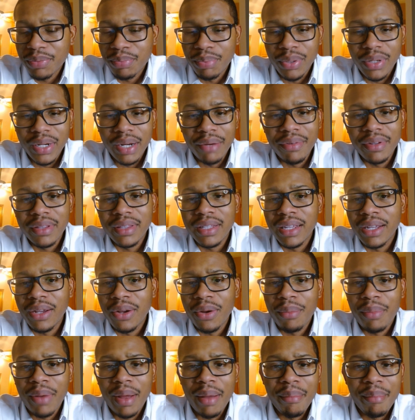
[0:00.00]
put everything
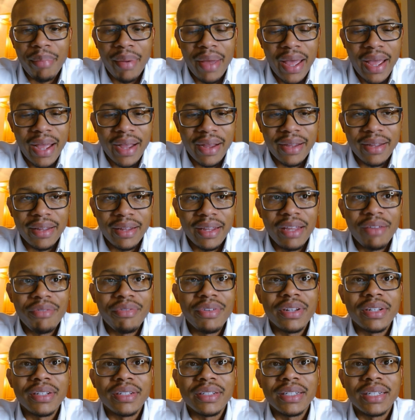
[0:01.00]
on my back,
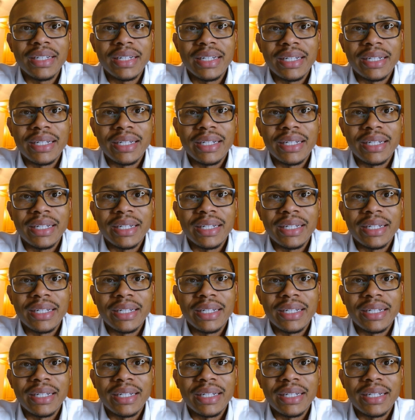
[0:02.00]
even